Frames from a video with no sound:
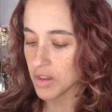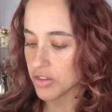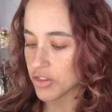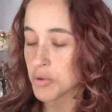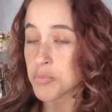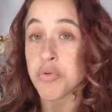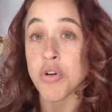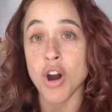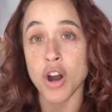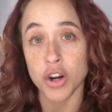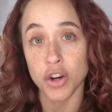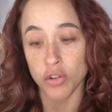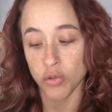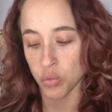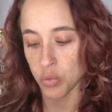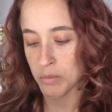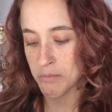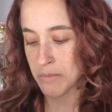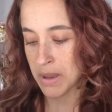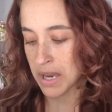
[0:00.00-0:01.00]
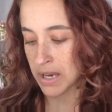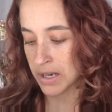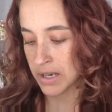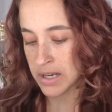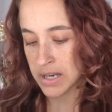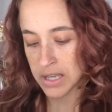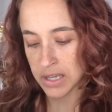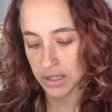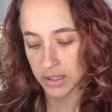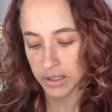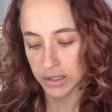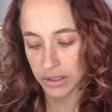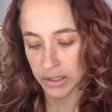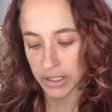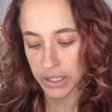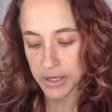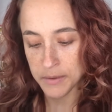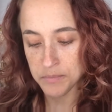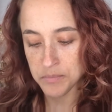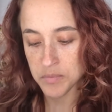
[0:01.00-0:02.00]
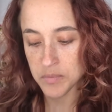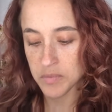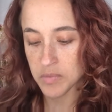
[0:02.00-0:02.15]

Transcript: The products were made in Italy.